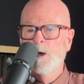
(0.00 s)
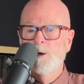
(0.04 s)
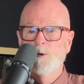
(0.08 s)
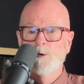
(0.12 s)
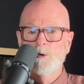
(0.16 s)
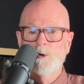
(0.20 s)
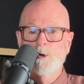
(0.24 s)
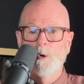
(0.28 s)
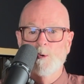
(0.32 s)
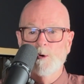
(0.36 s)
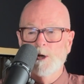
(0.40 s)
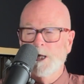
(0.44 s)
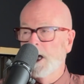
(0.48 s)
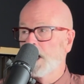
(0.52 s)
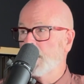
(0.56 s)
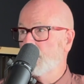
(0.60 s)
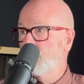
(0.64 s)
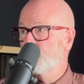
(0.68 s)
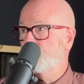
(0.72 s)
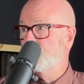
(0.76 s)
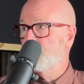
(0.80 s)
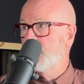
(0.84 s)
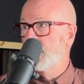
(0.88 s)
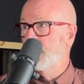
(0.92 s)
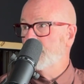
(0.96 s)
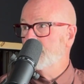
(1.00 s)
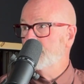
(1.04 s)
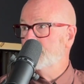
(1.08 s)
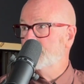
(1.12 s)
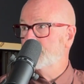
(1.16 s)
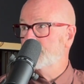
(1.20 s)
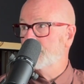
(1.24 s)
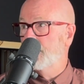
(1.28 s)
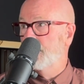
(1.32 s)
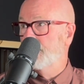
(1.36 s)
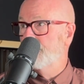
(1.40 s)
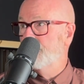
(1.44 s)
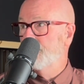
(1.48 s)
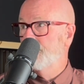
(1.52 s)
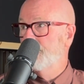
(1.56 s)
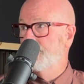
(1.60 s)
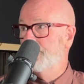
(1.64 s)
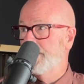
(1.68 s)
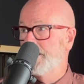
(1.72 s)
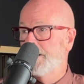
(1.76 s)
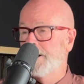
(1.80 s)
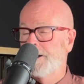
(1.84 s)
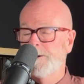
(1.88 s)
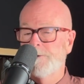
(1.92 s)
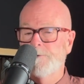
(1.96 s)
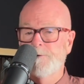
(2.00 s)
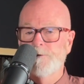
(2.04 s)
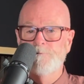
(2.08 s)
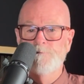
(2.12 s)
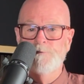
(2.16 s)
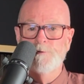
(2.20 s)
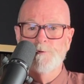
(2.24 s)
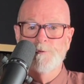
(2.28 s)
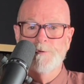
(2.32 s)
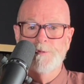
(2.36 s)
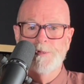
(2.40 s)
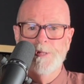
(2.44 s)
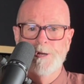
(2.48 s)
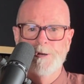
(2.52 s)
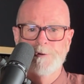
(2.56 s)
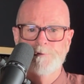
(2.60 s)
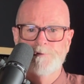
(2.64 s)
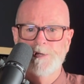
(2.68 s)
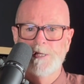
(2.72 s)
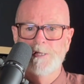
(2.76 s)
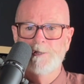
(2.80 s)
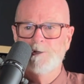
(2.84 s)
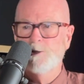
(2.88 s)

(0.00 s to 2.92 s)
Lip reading: Go to Halifax. If you were there 10